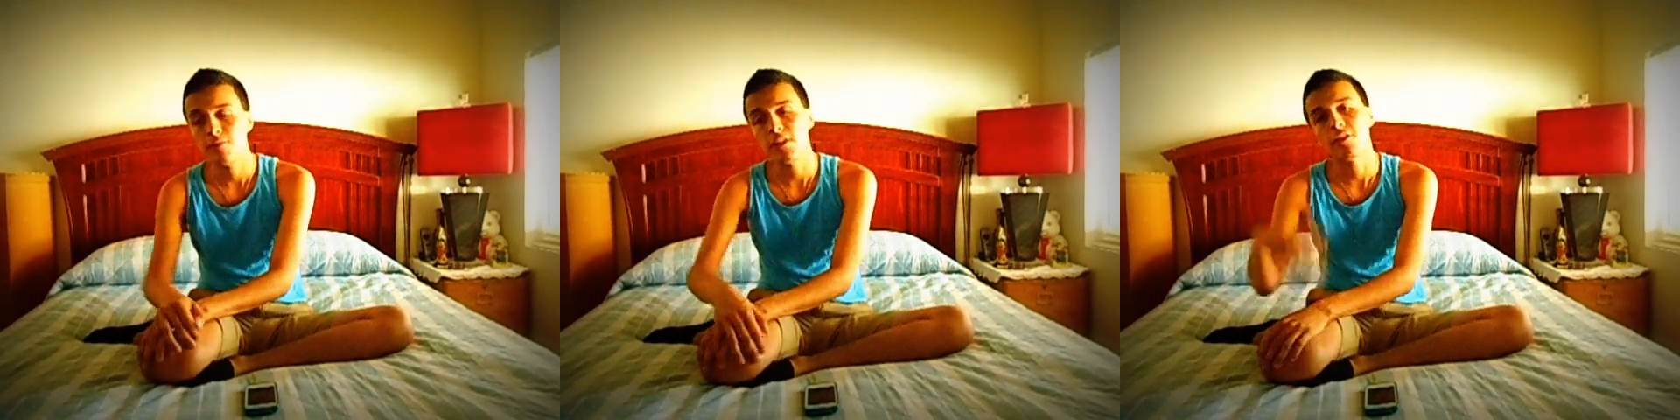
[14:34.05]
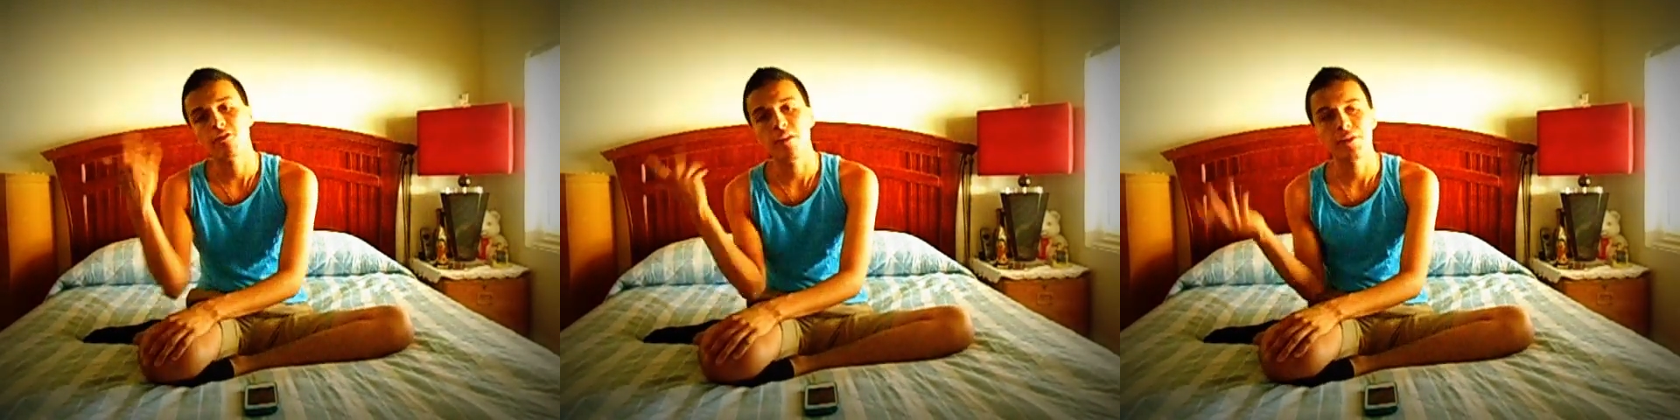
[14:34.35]
My
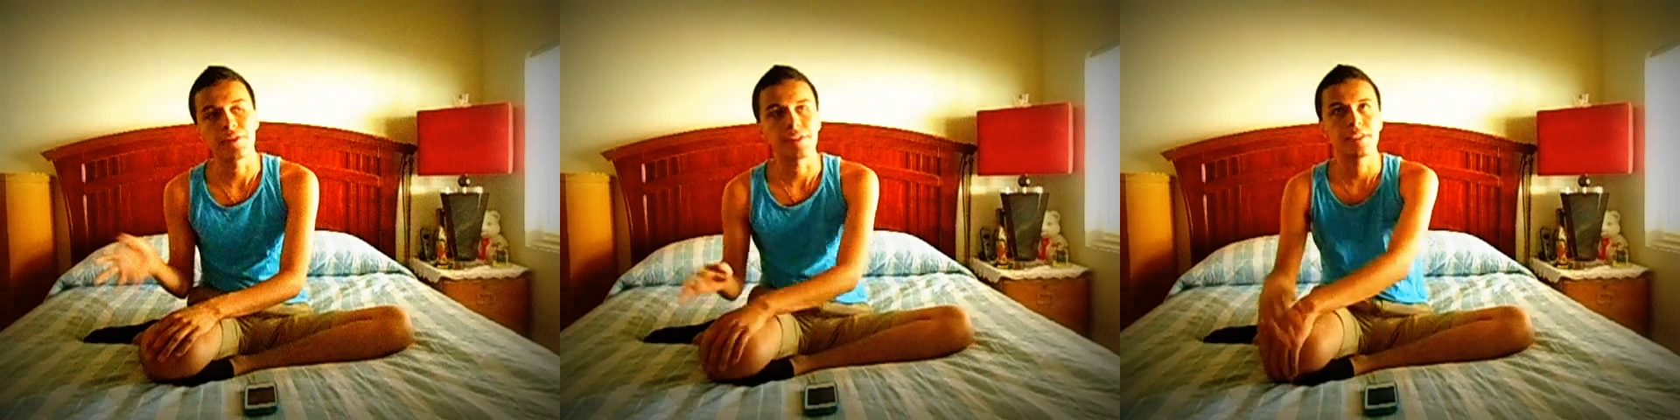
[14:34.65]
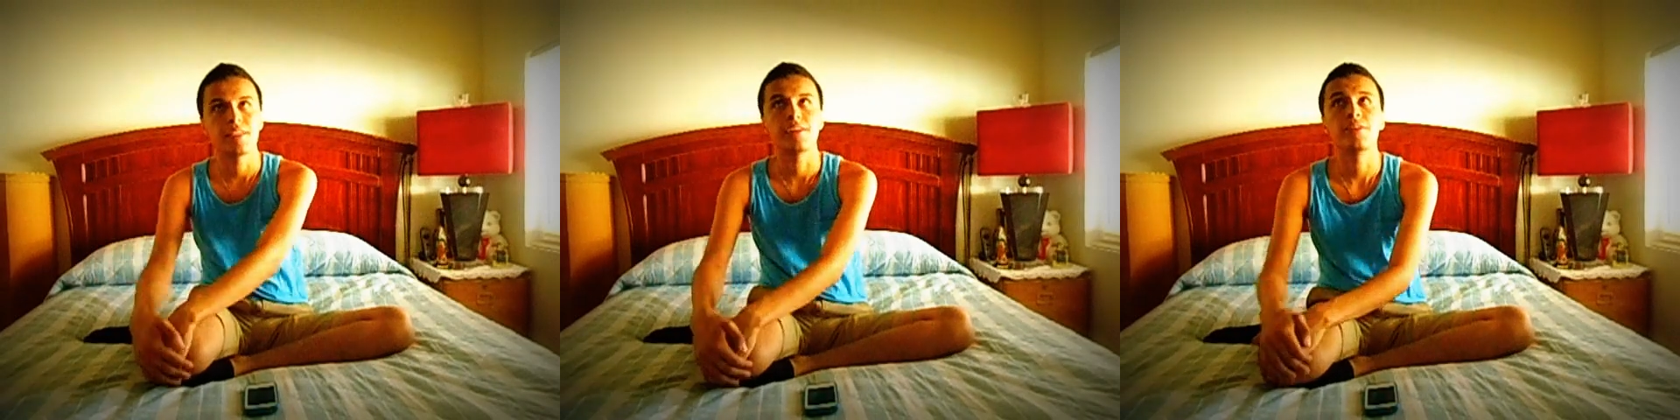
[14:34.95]
other
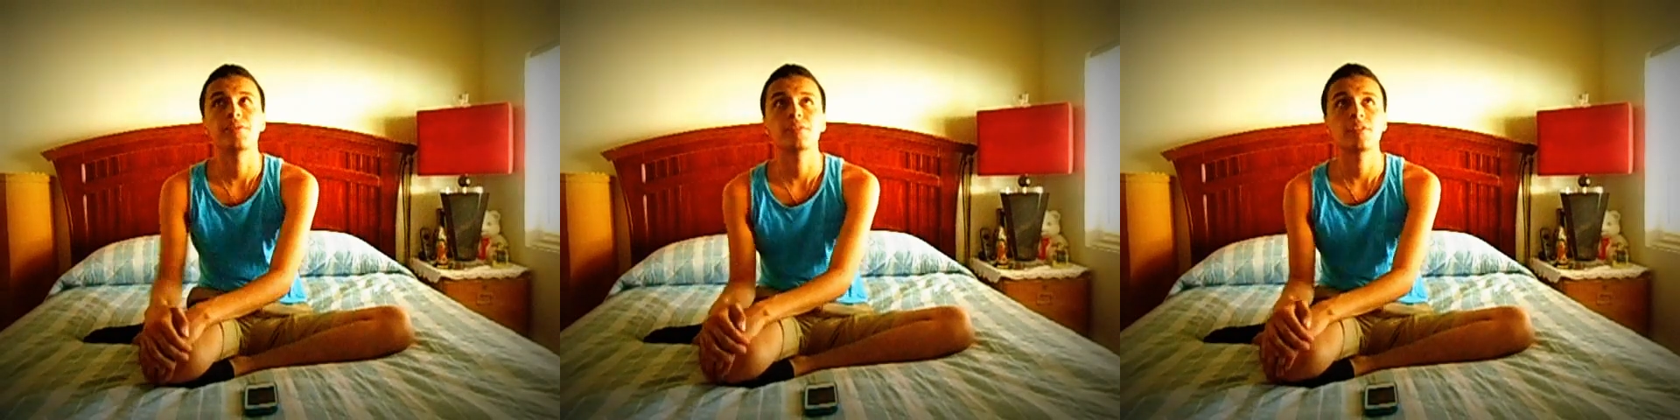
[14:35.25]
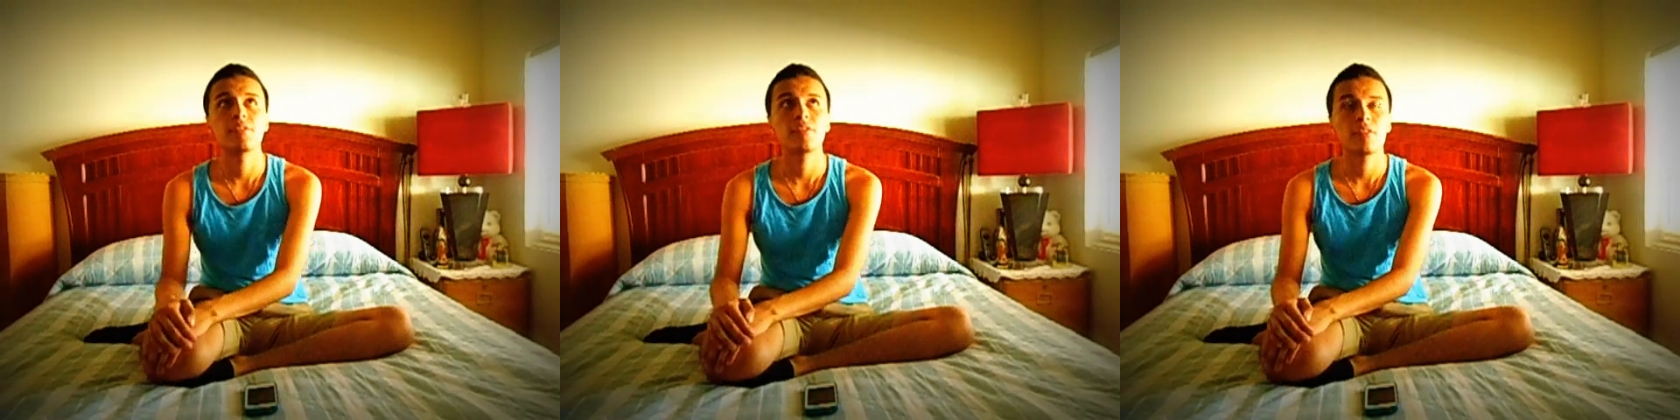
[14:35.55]
grandparents know,
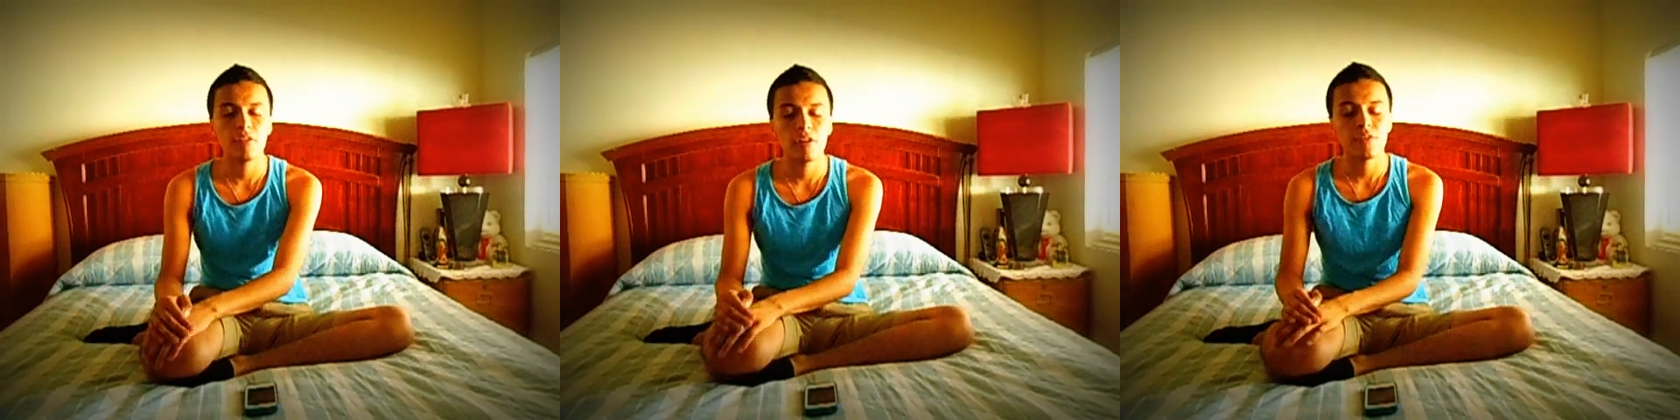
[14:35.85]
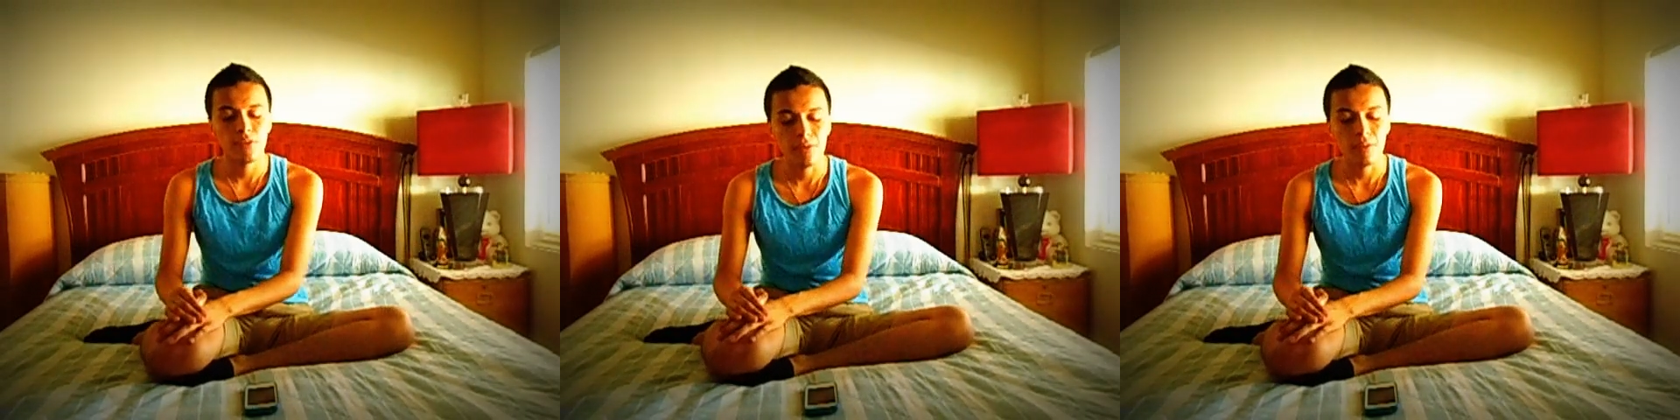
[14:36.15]
so they're
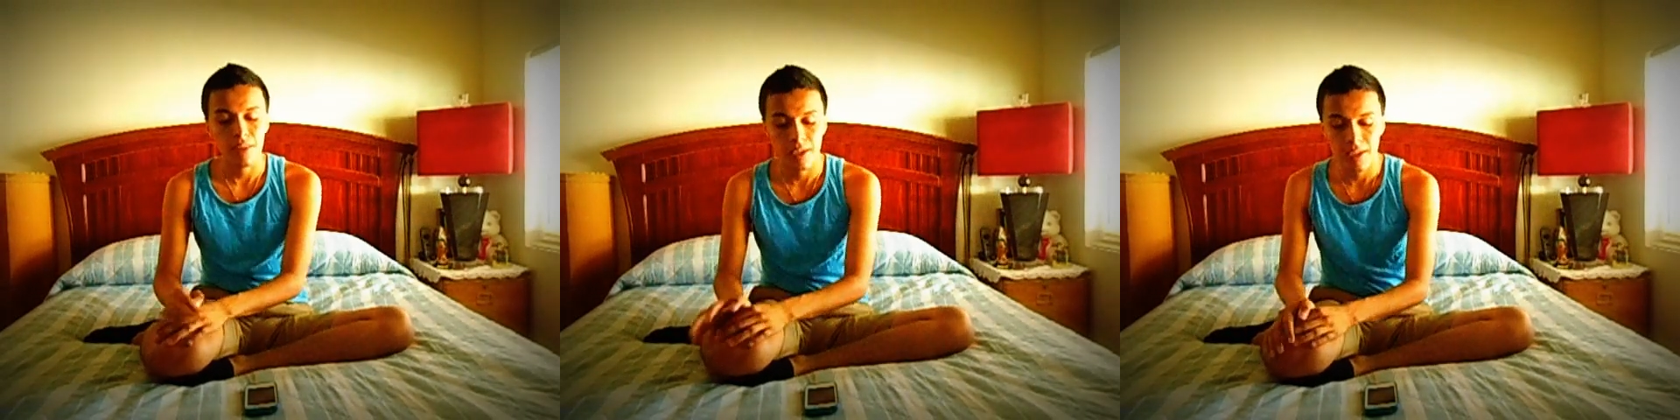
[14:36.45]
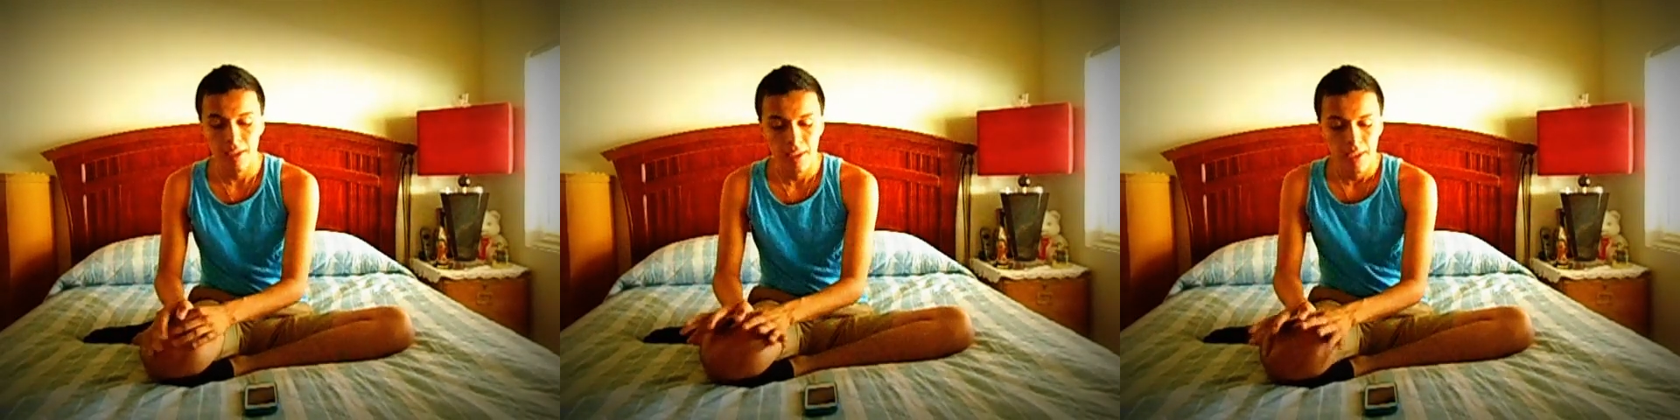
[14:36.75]
all cool with it.